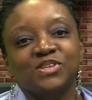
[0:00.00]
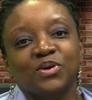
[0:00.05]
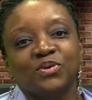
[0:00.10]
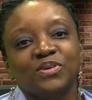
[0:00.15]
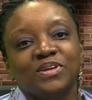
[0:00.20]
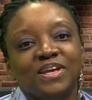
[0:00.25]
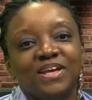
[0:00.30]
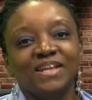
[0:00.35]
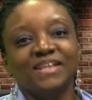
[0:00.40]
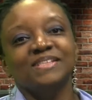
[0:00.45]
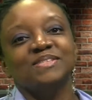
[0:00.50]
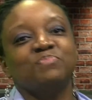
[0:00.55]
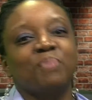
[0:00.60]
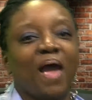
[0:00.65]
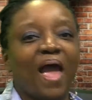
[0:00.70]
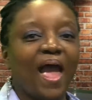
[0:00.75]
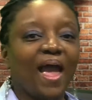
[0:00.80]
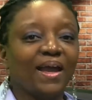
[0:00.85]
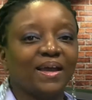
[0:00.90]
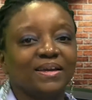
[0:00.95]
so Nina's
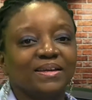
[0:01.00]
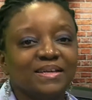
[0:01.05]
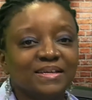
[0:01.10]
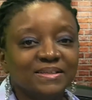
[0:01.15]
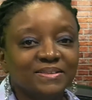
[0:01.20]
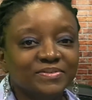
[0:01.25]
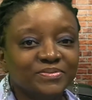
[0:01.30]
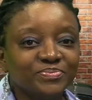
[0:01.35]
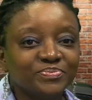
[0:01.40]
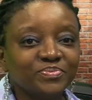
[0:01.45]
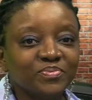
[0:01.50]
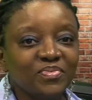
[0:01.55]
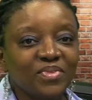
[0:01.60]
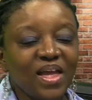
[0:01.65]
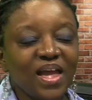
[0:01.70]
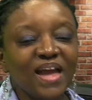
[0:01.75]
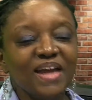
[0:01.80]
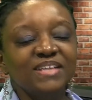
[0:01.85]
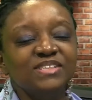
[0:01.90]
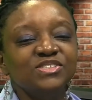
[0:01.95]
back,
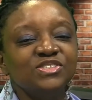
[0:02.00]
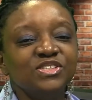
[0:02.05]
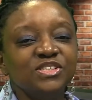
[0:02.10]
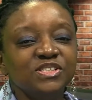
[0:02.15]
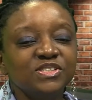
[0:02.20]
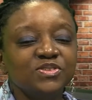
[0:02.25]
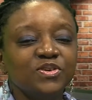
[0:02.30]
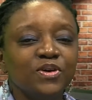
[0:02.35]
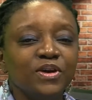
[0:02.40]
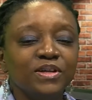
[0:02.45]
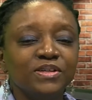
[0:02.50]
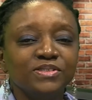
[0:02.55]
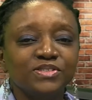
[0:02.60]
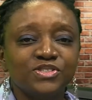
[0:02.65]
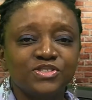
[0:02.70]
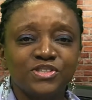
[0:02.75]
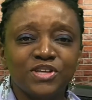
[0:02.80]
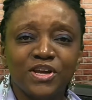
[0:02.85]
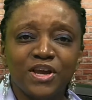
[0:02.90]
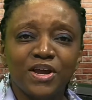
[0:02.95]
and she's going to
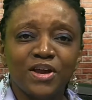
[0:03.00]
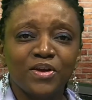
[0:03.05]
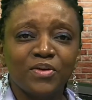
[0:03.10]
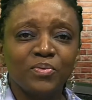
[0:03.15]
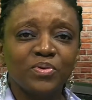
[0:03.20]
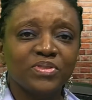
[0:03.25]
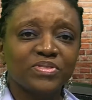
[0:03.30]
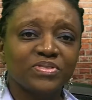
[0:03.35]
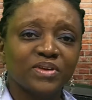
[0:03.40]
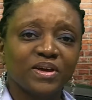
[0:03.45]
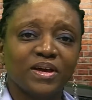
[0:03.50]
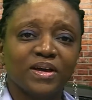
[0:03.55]
share with